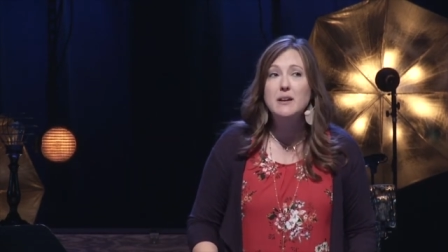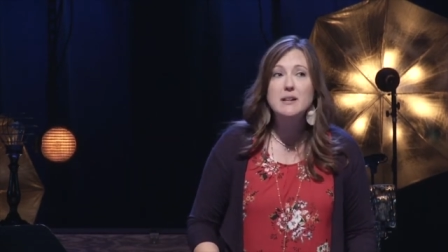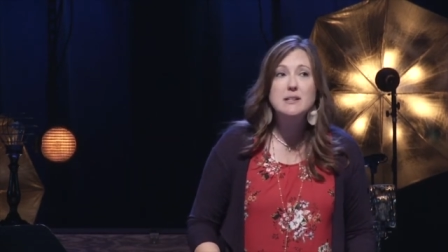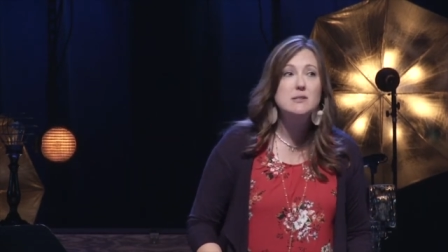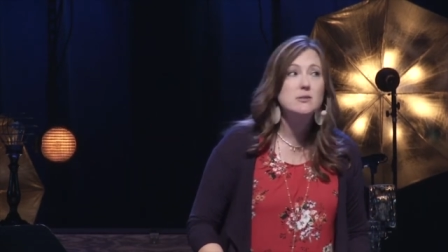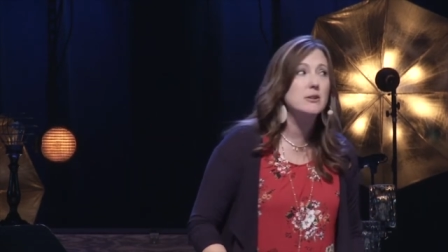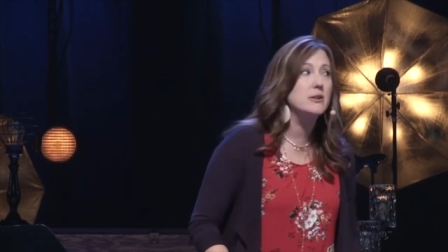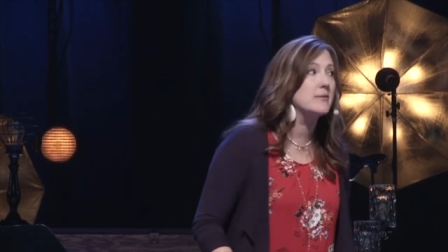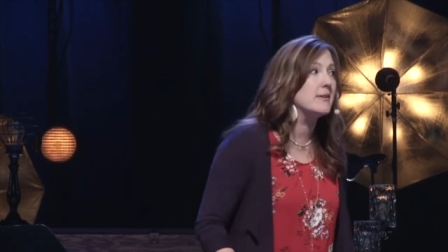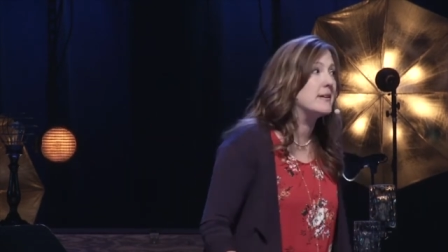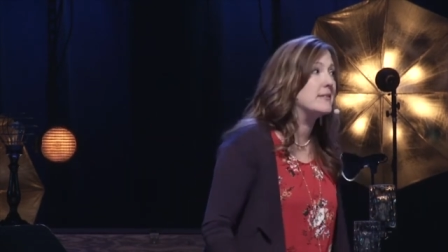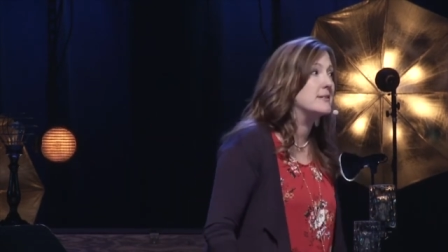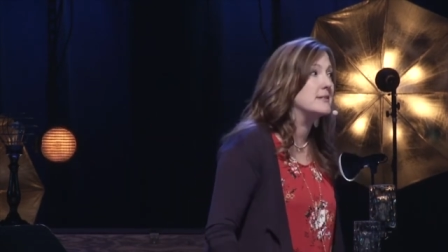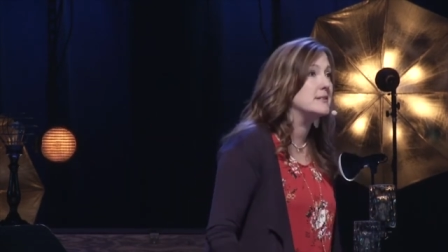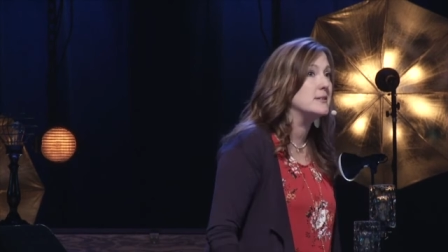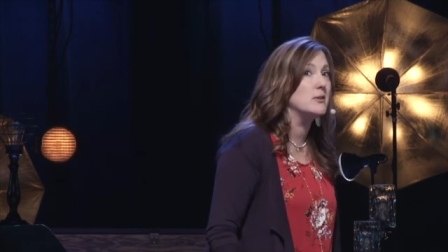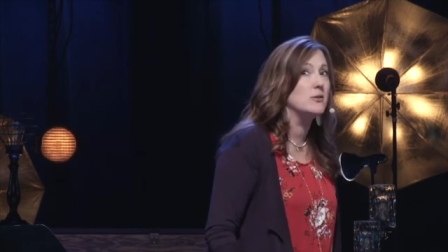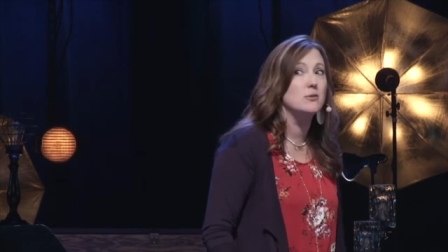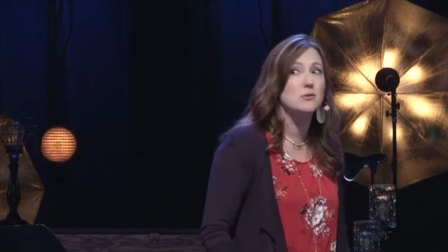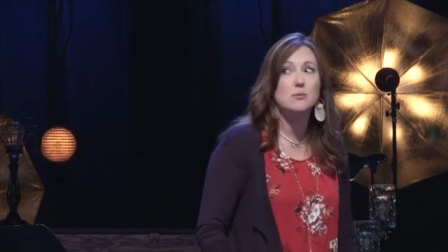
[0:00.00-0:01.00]
is look around to
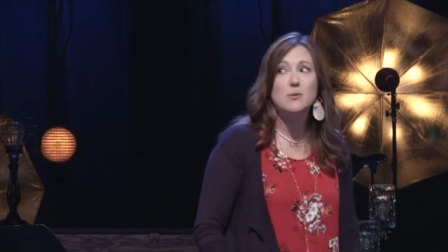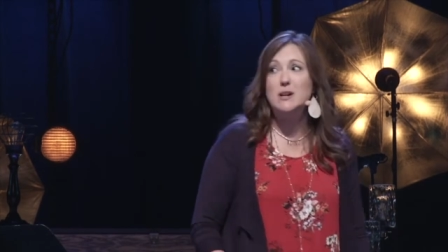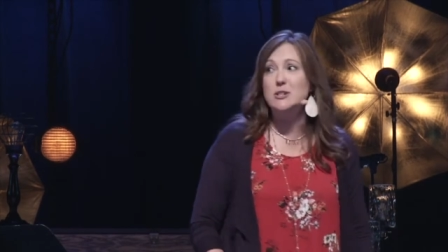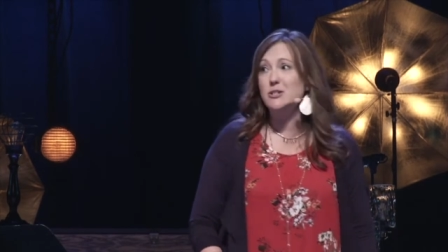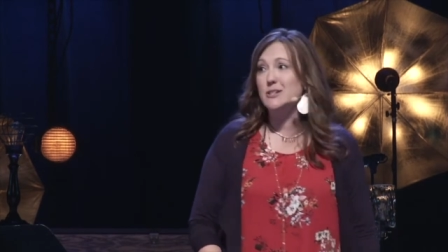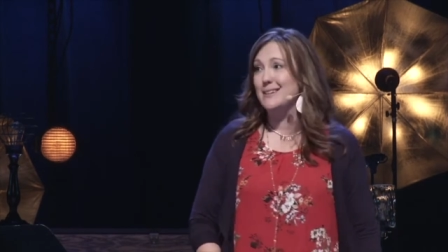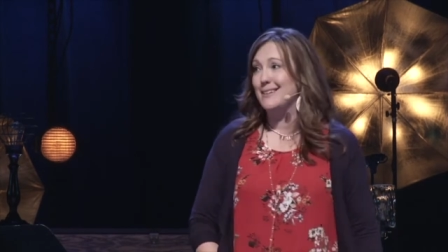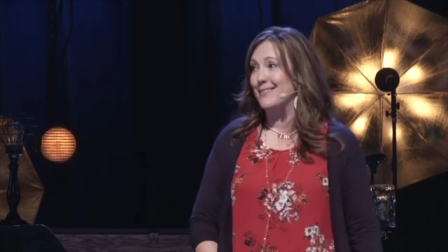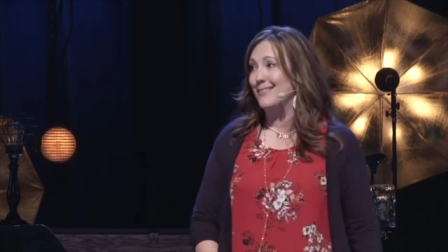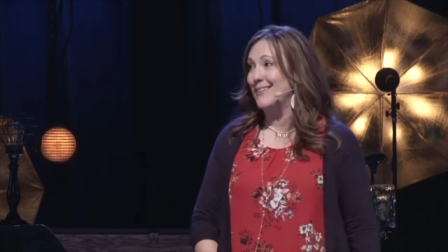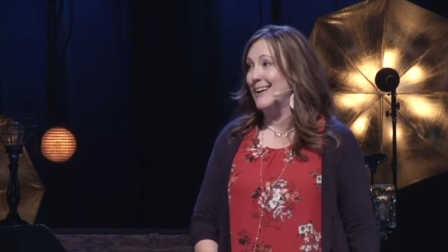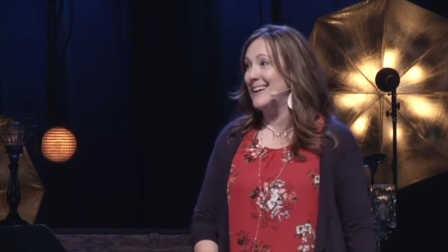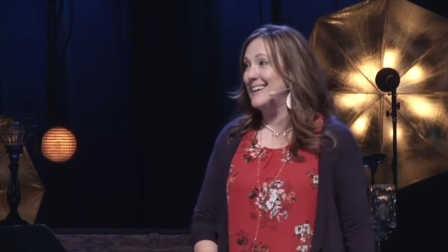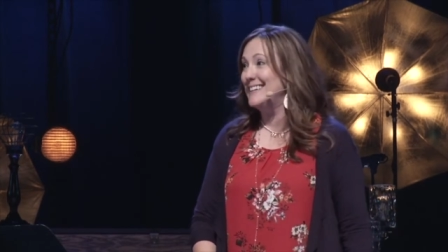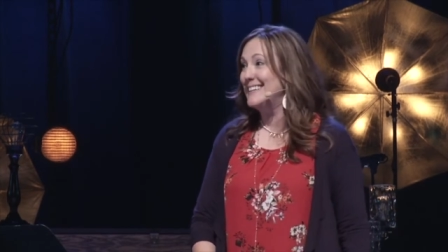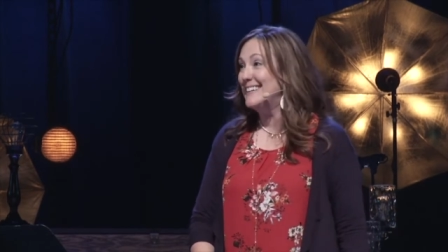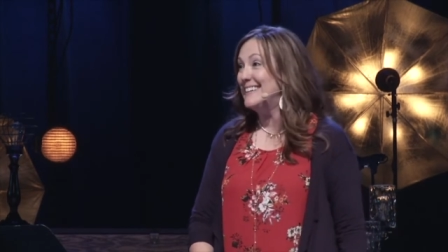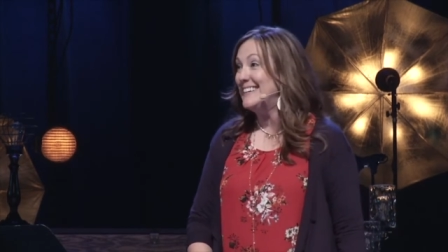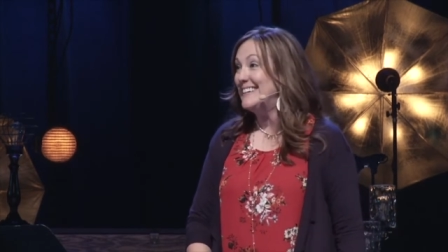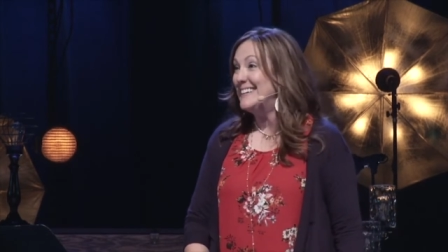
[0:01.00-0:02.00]
see who's watching,
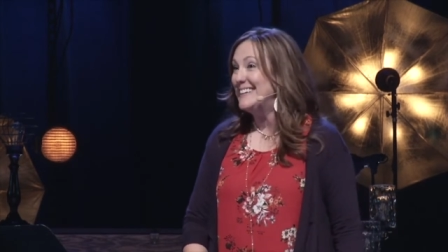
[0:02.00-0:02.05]
right?